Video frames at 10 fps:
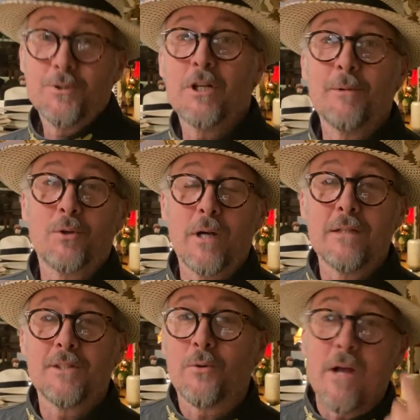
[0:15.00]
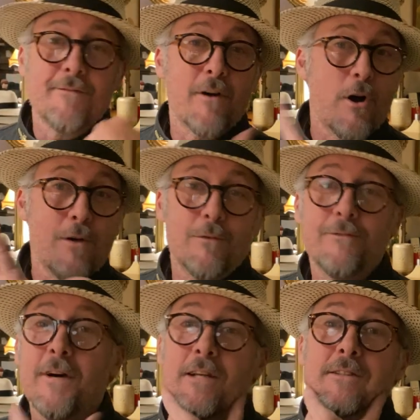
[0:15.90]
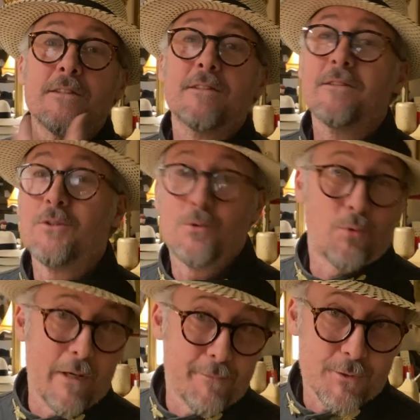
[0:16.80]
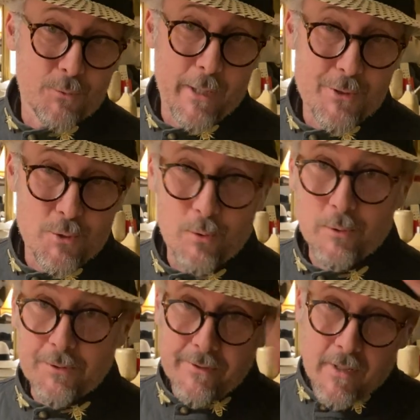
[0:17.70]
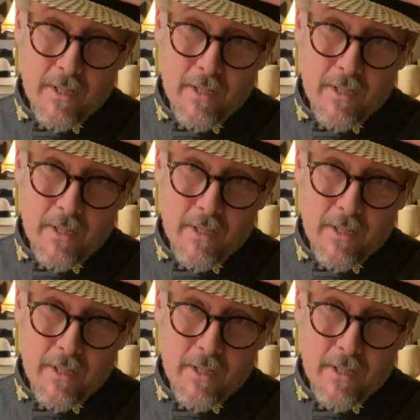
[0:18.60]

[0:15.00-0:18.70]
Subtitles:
Diamond crowns are great for oval faces, great for square jaws.